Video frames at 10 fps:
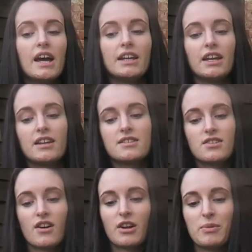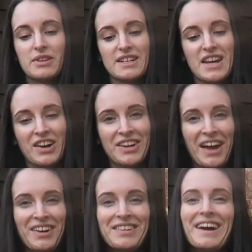at least, sorry, I'm gonna put that down
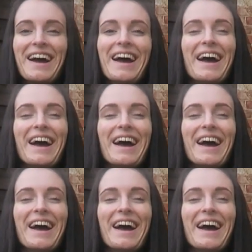now,